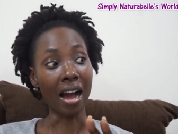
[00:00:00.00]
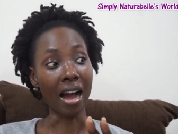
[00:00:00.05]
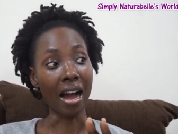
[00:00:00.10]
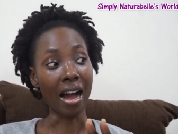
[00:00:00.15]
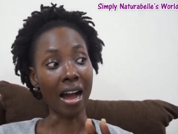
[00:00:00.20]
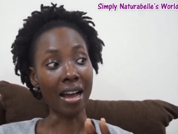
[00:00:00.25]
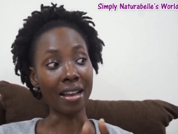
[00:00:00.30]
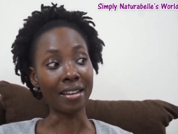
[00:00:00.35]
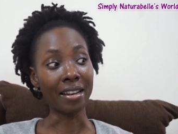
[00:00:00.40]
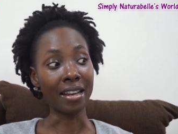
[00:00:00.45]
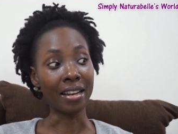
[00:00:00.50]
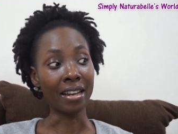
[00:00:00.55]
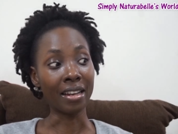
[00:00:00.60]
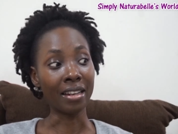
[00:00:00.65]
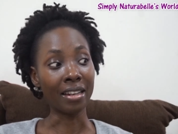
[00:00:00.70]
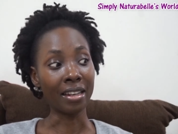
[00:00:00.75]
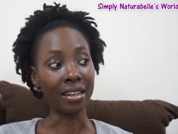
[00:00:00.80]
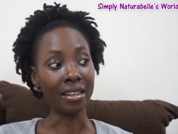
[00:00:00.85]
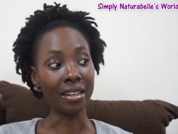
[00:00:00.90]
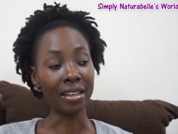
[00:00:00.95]
and then a
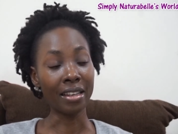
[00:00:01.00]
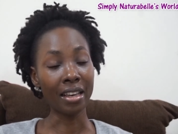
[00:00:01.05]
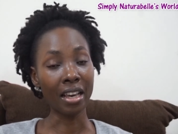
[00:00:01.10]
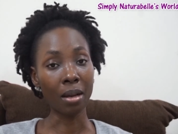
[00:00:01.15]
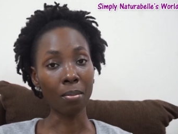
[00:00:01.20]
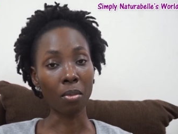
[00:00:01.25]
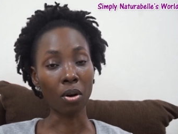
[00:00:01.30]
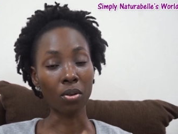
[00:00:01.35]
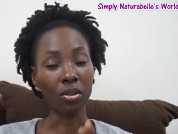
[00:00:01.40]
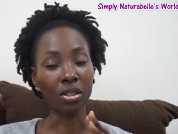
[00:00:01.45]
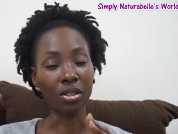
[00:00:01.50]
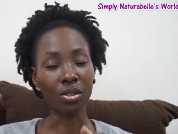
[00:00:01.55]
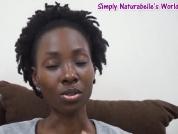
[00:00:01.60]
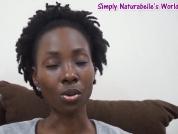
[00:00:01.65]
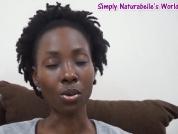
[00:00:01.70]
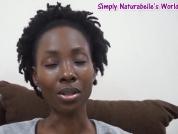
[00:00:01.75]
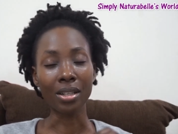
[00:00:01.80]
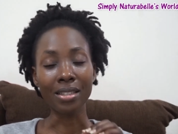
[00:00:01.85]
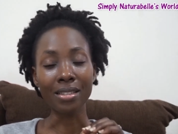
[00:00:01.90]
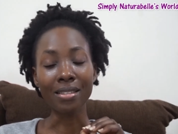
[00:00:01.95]
lady came out the
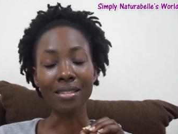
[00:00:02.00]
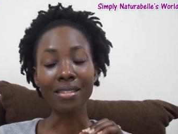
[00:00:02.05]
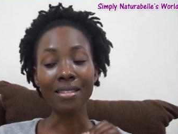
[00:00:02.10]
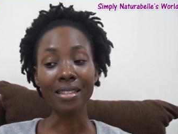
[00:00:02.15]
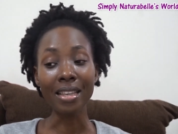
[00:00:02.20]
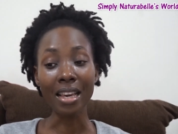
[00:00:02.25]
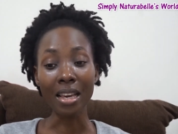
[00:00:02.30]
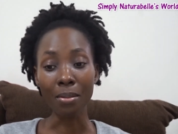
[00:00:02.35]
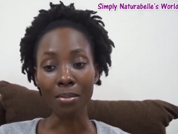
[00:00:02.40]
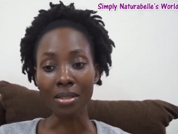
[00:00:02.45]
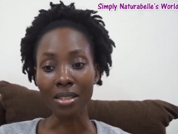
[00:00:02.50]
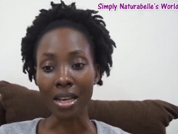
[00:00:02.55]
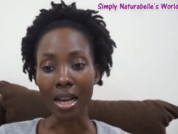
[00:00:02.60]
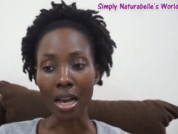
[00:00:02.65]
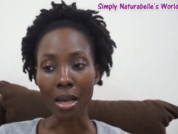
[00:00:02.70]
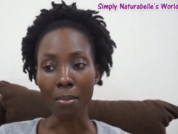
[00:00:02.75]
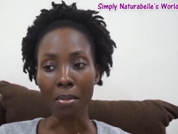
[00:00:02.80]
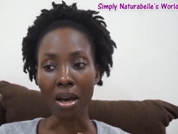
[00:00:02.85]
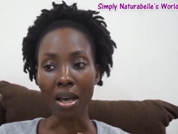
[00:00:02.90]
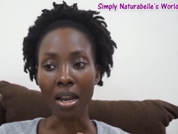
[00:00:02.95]
store the same
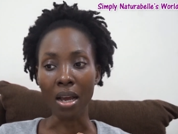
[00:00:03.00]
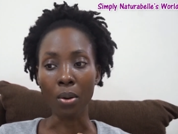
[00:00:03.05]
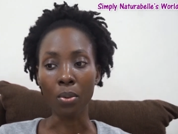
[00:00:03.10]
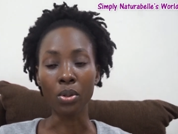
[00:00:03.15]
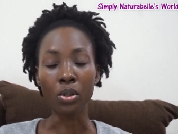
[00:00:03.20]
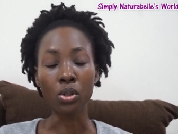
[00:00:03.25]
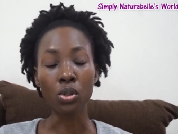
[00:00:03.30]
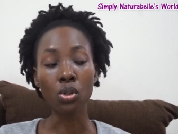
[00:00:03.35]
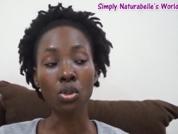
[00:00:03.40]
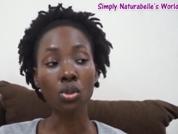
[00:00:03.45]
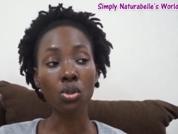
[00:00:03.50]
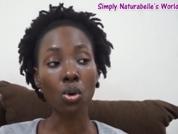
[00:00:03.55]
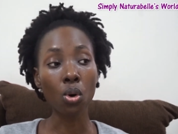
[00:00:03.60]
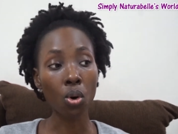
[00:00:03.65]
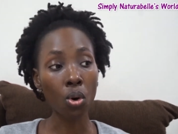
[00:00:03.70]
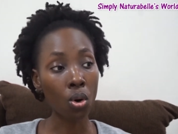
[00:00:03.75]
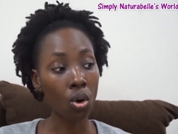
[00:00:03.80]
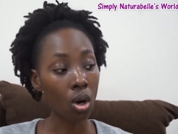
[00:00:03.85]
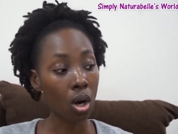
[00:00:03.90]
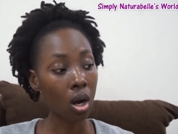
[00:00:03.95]
time and I was
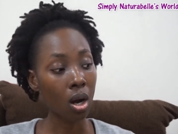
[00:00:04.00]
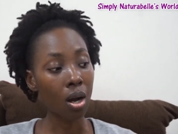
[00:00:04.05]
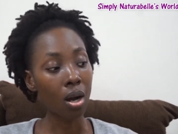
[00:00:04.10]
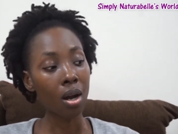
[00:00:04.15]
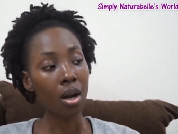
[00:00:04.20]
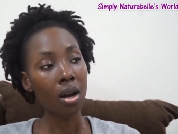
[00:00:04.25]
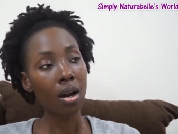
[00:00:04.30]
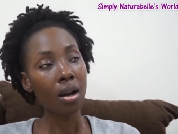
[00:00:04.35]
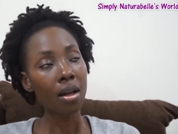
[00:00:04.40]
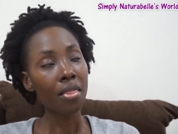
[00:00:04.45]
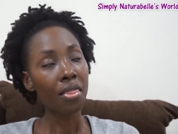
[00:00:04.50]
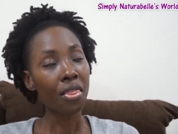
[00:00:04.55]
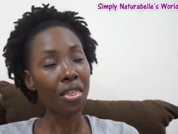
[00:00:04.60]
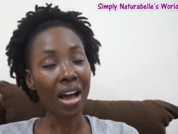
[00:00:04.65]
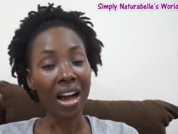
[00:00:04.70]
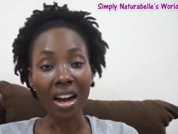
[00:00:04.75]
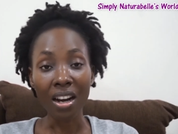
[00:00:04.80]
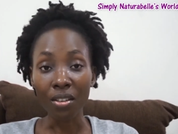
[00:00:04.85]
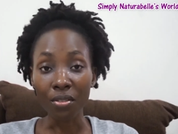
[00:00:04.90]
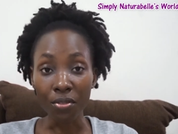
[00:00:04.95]
so
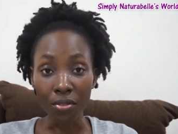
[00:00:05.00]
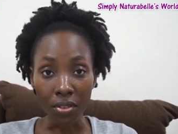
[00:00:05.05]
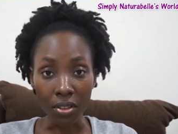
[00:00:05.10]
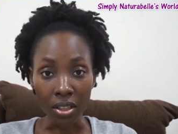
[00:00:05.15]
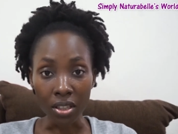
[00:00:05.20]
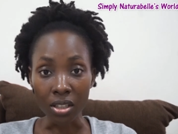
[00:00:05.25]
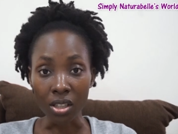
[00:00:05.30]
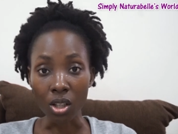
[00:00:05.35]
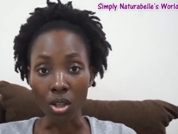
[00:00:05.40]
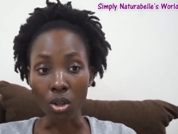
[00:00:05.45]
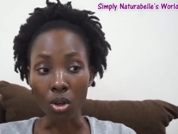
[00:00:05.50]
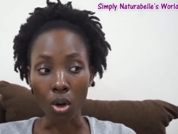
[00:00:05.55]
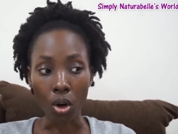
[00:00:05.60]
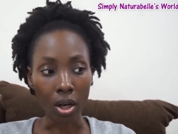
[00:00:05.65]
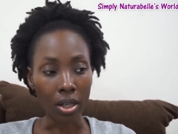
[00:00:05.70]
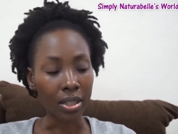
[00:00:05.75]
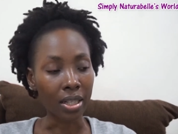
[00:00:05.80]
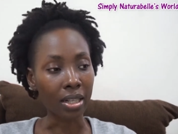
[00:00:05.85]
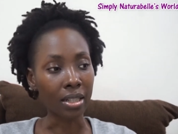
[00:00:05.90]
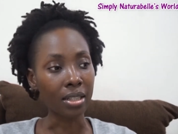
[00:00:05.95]
thankful to
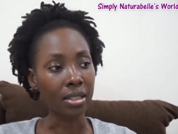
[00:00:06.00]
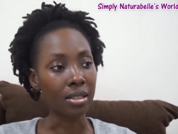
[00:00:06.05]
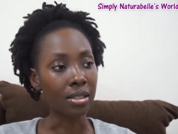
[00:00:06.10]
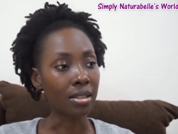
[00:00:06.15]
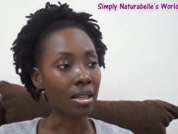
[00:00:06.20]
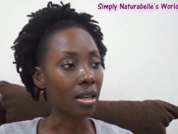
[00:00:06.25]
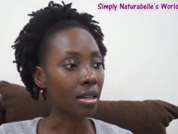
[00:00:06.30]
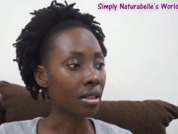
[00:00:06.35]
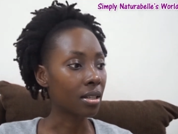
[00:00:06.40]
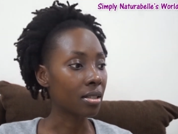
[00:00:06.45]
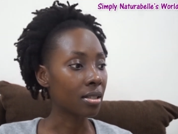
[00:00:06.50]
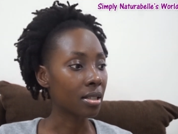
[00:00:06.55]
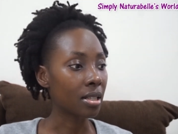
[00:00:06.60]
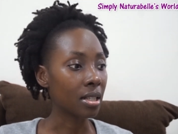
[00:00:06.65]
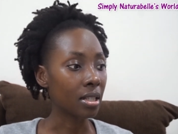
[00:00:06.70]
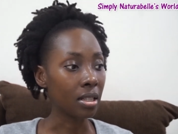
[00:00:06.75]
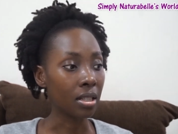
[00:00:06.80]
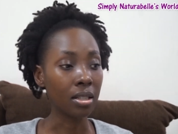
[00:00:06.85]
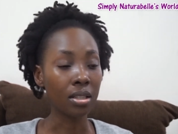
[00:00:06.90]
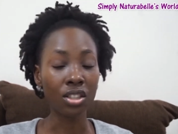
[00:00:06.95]
God that he sent this
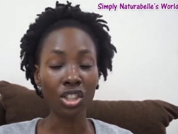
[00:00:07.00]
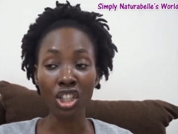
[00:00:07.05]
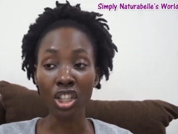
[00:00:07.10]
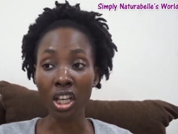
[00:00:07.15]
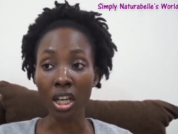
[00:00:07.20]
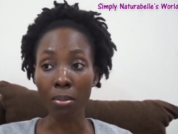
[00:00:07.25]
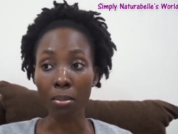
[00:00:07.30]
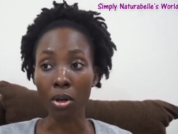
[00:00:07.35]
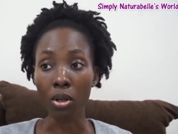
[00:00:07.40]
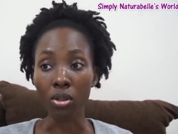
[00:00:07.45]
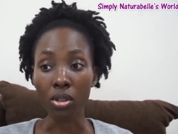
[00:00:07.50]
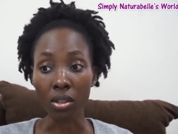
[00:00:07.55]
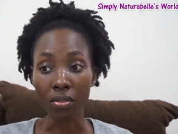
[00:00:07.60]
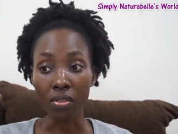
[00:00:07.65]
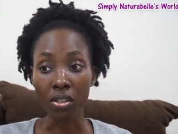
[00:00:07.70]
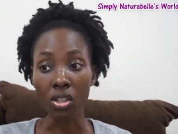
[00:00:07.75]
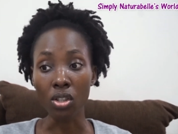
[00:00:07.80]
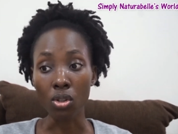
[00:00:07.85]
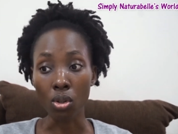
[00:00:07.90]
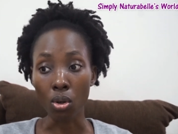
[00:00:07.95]
lady she came out of
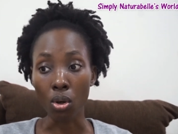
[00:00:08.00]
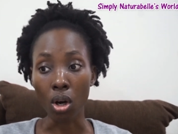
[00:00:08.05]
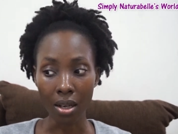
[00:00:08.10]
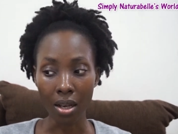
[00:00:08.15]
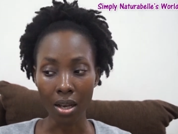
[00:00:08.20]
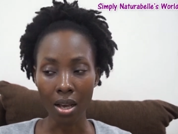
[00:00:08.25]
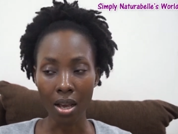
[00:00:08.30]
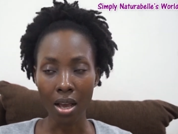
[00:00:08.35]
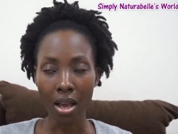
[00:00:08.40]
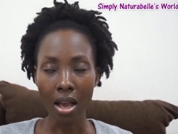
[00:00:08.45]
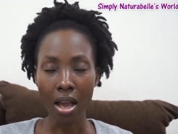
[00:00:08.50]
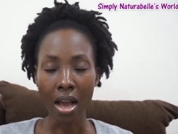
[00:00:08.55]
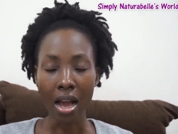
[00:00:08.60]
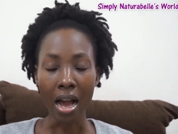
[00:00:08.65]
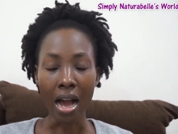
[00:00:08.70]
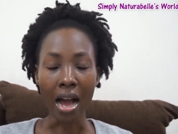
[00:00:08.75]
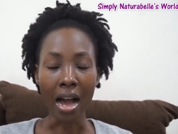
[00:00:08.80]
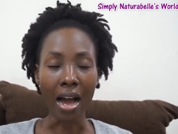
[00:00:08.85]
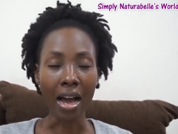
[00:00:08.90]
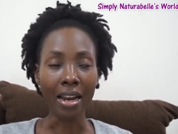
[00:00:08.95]
the store
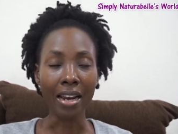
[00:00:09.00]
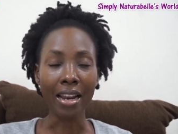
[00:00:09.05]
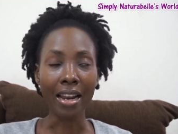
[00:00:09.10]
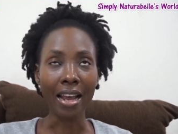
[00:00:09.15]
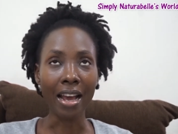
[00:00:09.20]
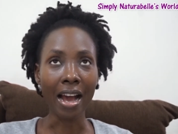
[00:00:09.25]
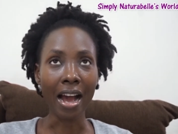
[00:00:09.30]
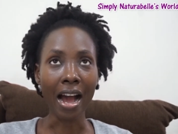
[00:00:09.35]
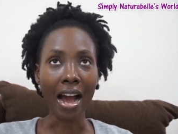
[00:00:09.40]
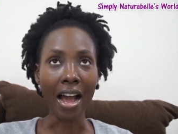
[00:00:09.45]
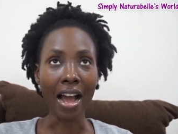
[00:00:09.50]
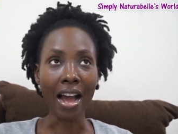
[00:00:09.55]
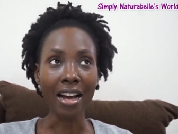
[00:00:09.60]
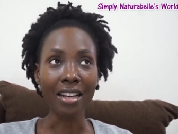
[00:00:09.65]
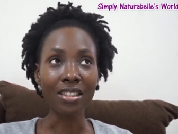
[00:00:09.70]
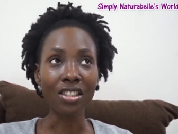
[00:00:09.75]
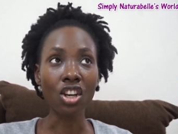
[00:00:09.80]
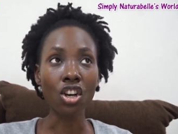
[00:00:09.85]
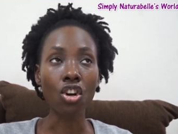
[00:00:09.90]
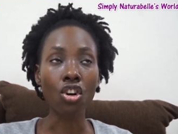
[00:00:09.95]
and I
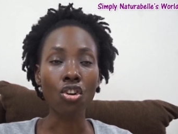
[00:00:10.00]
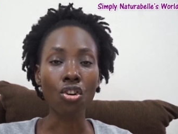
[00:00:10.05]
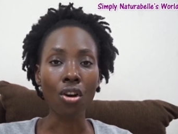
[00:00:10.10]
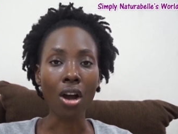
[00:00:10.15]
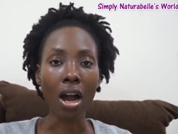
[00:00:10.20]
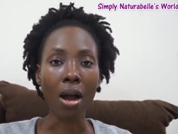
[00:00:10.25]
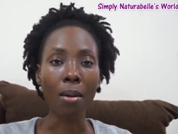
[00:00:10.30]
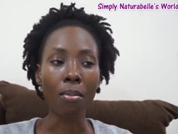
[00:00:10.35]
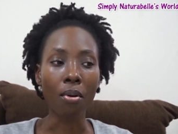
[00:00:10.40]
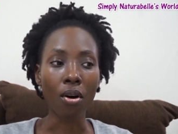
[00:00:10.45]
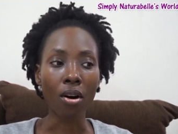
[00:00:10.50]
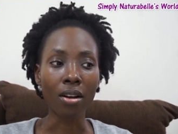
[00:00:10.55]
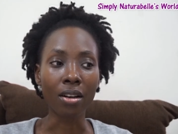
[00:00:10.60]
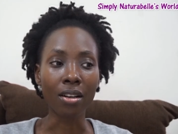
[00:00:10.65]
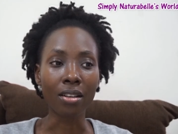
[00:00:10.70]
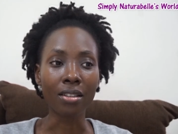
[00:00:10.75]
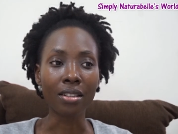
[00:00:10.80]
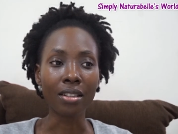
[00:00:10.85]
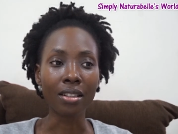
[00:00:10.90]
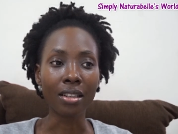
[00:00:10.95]
had to grab on
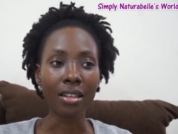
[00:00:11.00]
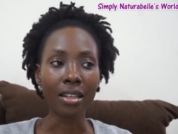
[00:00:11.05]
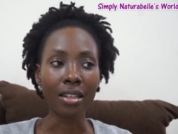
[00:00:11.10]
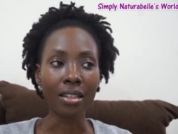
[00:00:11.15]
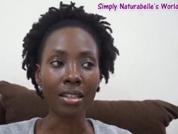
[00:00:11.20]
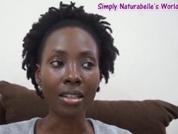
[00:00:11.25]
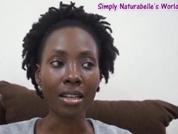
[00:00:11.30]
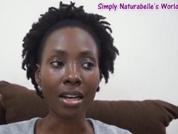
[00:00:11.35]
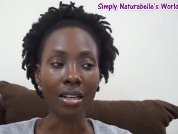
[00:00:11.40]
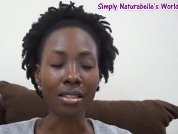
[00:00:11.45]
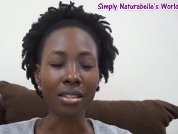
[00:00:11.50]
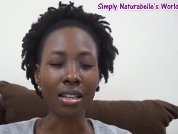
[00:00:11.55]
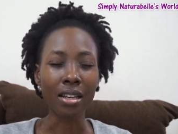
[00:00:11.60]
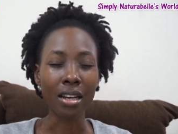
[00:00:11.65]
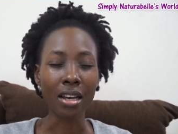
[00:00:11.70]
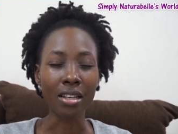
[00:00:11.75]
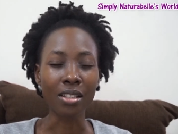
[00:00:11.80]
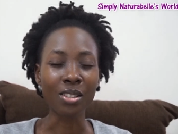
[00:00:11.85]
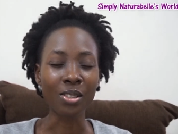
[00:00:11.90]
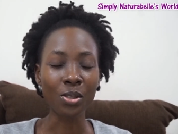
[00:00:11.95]
on the lady I said
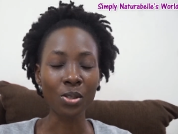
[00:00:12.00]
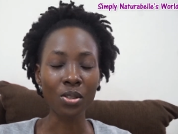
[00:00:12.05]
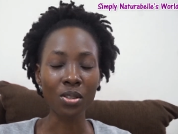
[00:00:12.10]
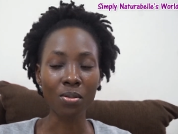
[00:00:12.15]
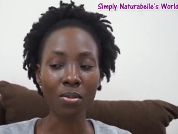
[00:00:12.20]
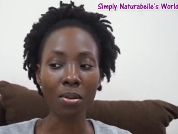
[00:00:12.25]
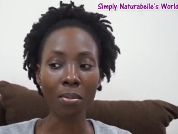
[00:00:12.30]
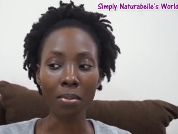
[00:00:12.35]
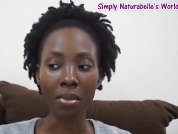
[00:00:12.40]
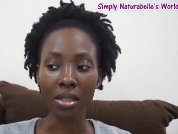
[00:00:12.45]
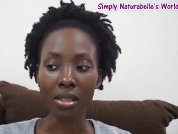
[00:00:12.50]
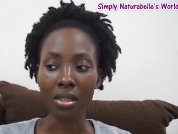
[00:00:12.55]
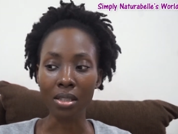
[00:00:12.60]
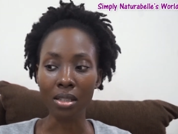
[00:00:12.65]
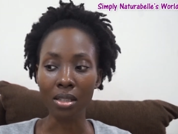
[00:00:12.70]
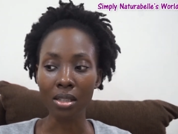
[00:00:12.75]
excuse me miss